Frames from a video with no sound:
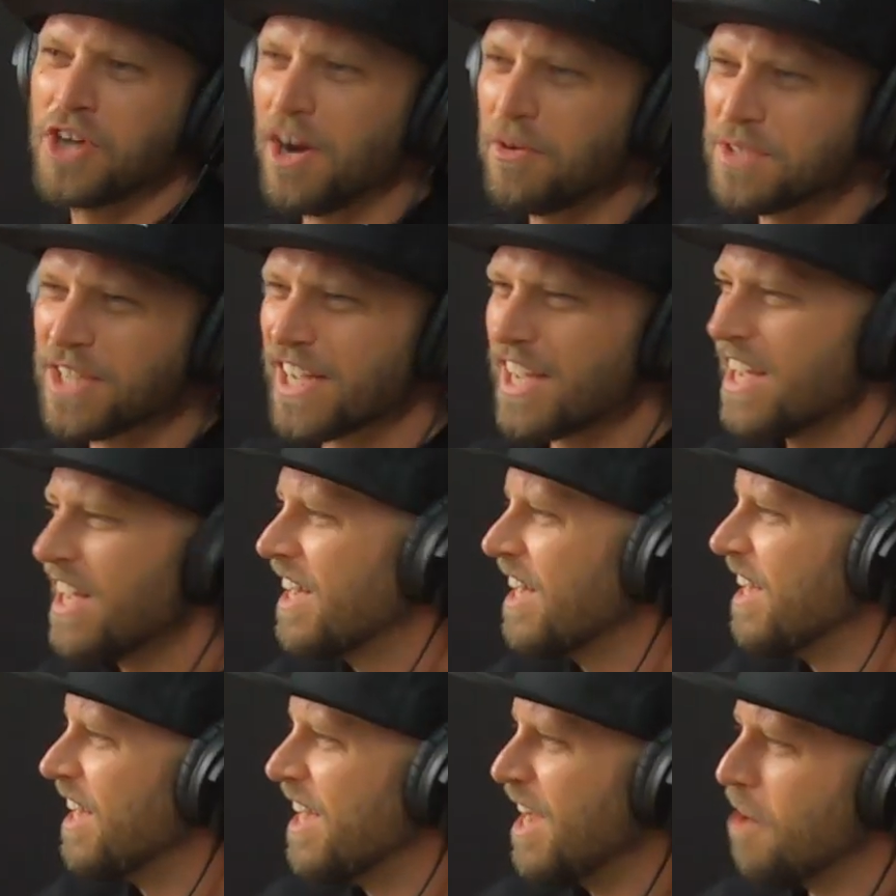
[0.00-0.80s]
I was like,
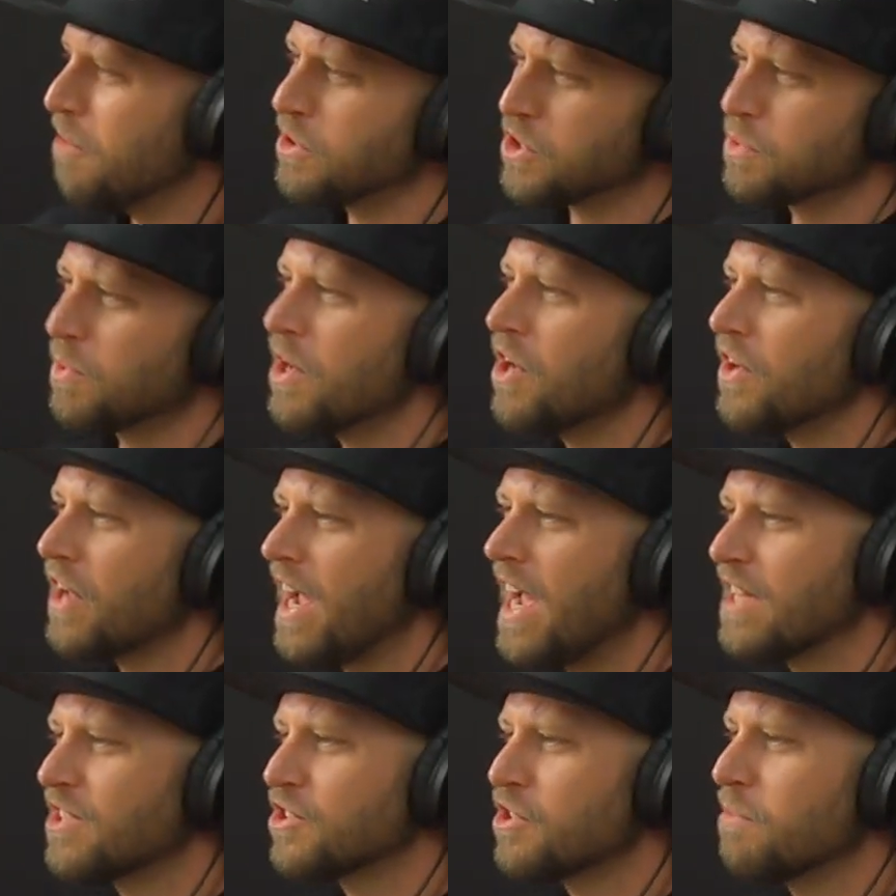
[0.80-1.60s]
it was weird. I
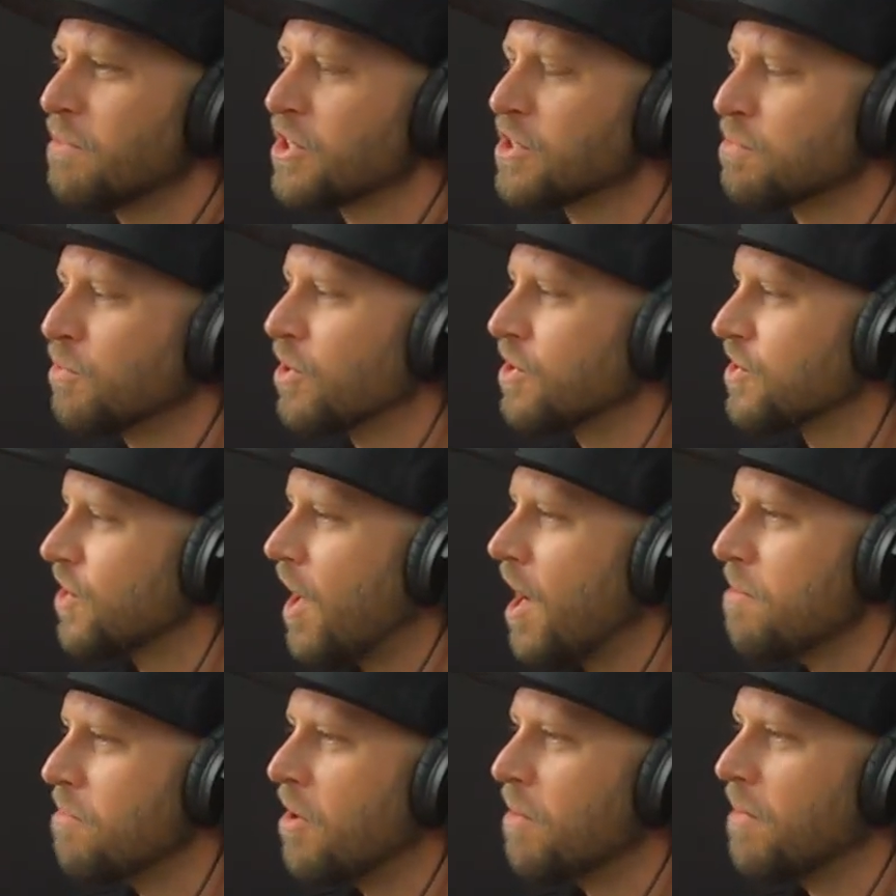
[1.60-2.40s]
had so much more
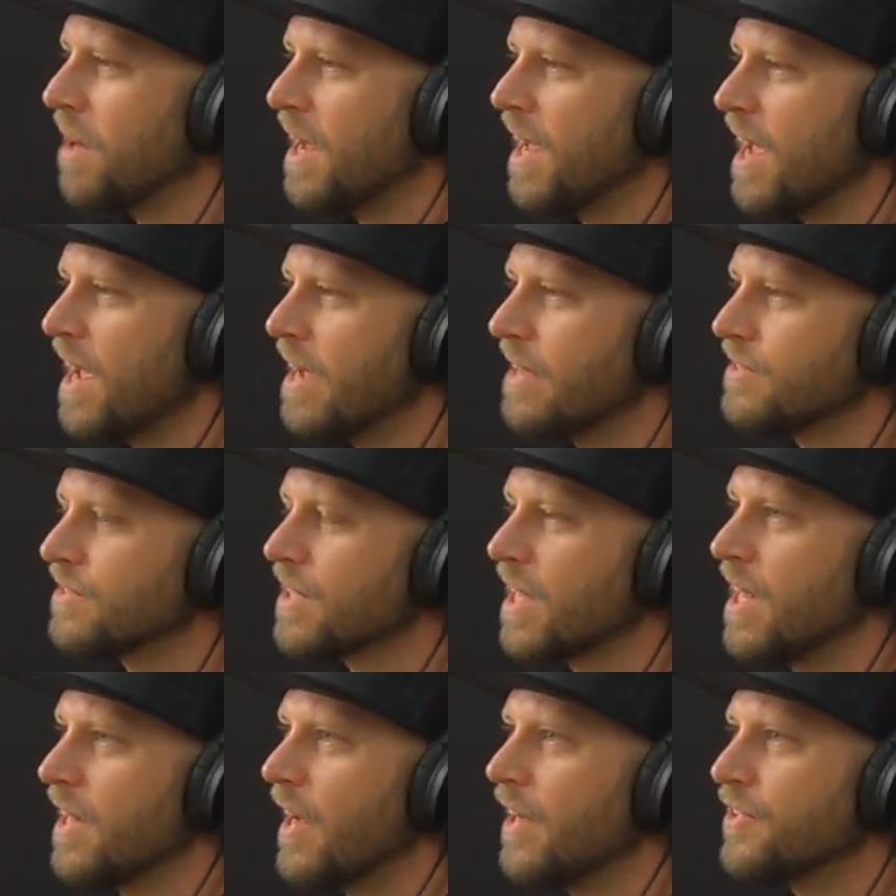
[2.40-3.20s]
time on my hands
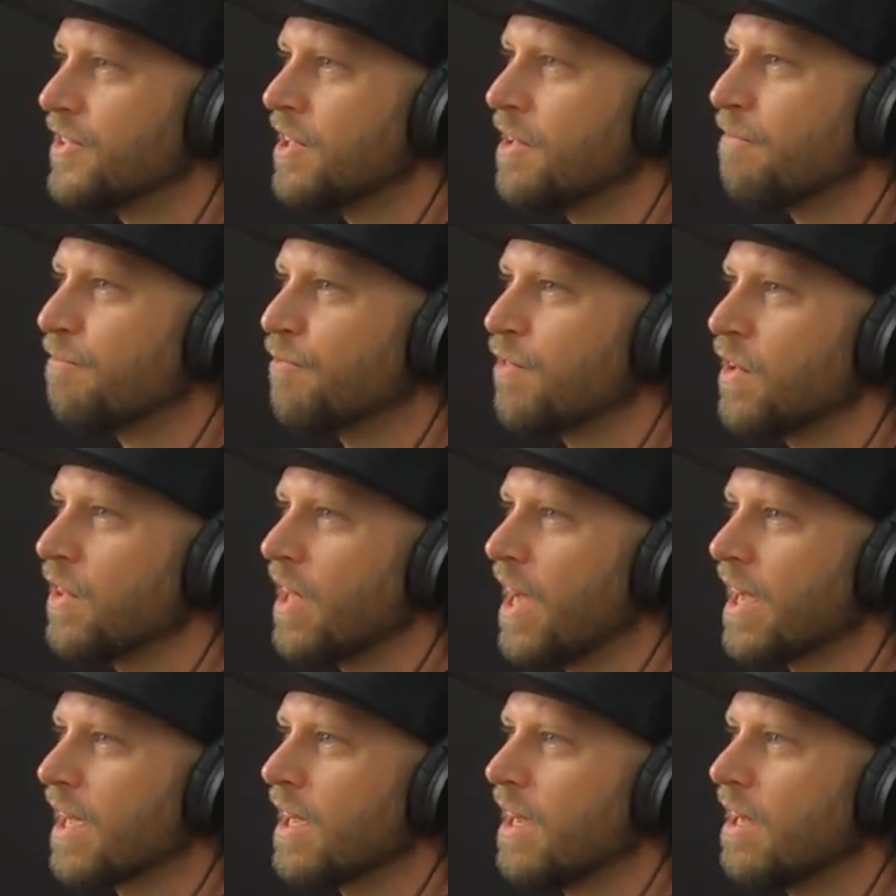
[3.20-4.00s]
and I didn't feel
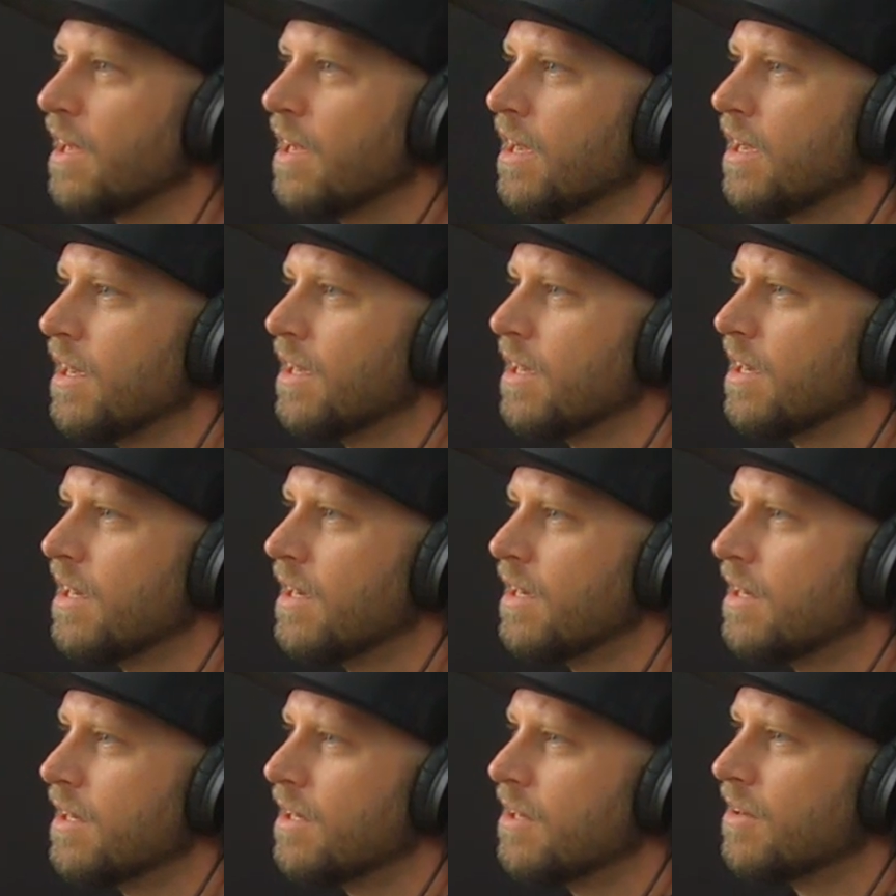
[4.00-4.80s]
like
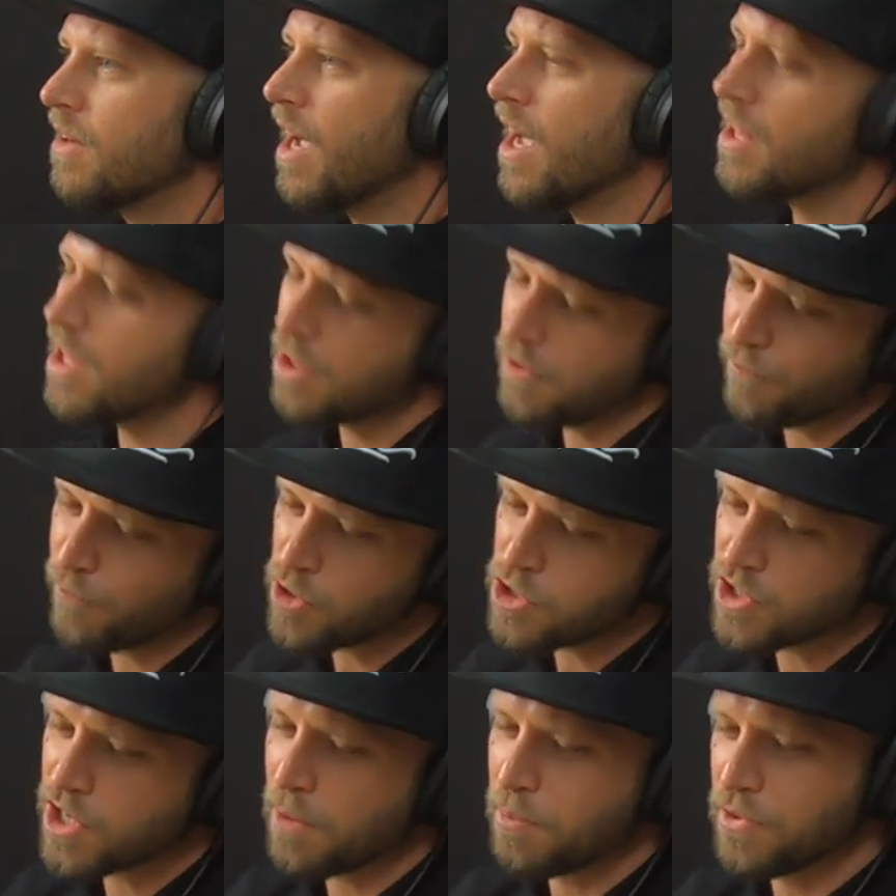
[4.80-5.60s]
uh, the
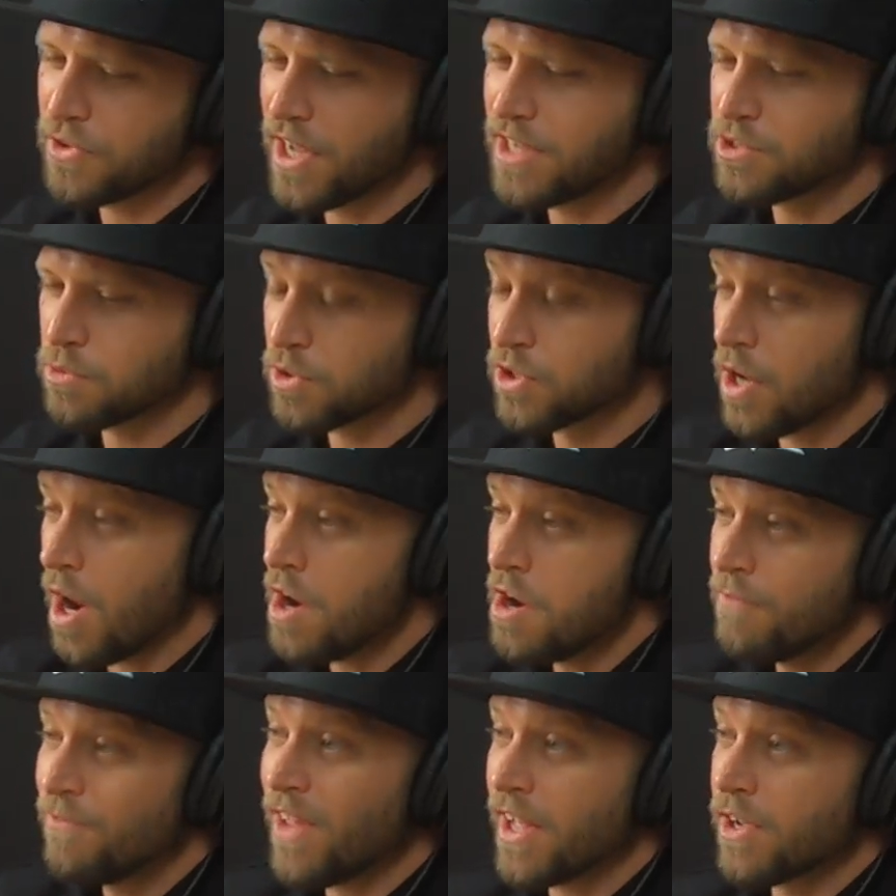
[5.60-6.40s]
first couple days it was
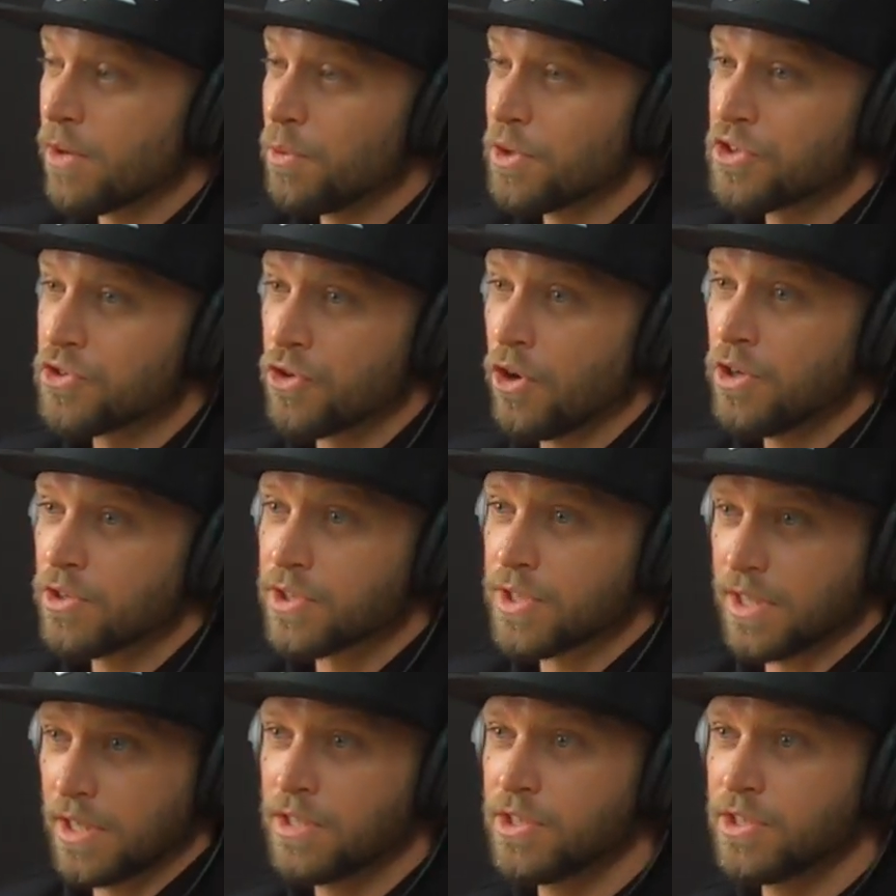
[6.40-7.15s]
kind of like a withdrawals thing.